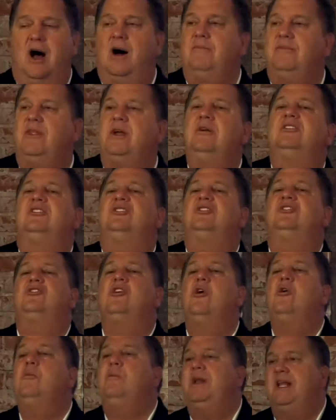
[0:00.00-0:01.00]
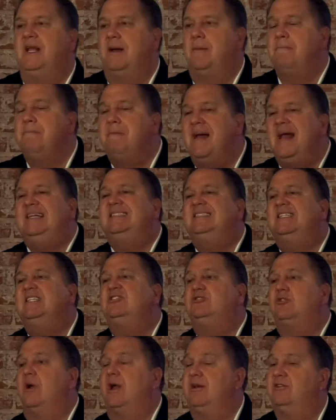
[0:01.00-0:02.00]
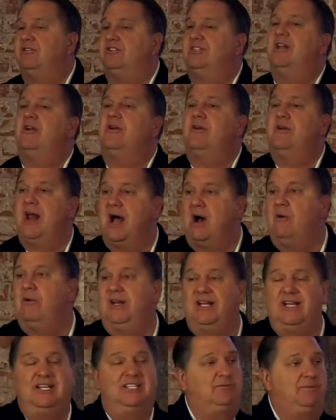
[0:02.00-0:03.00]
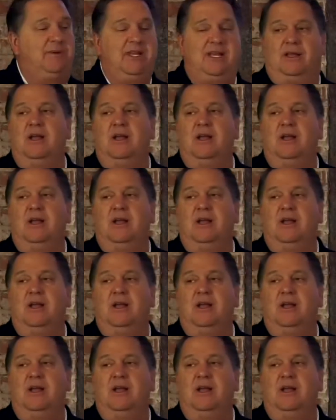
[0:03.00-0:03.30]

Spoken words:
There's so many amazing trainers that are now at eXp.